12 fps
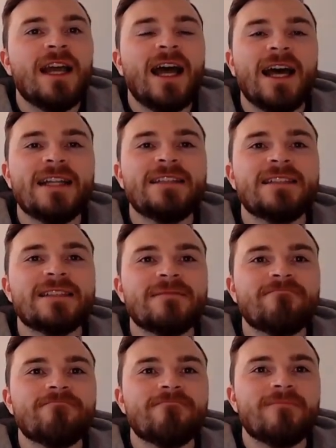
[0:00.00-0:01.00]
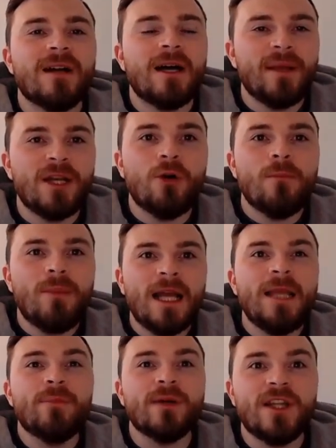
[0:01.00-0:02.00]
And on paper,